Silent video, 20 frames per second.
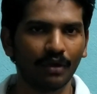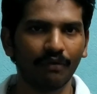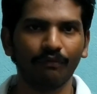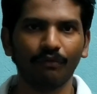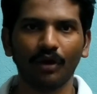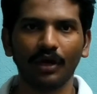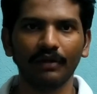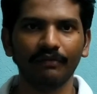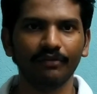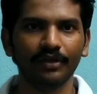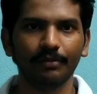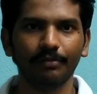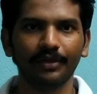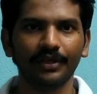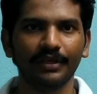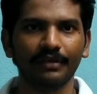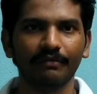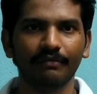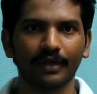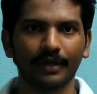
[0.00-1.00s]
one wall will
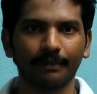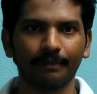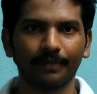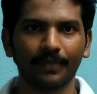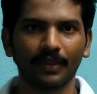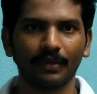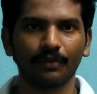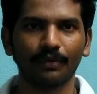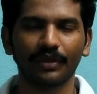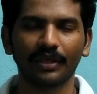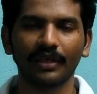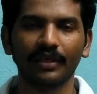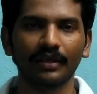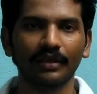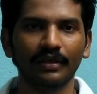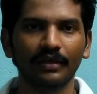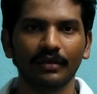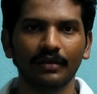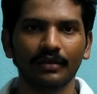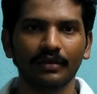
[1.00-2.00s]
be given.
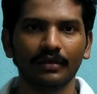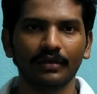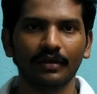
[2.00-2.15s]
Okay.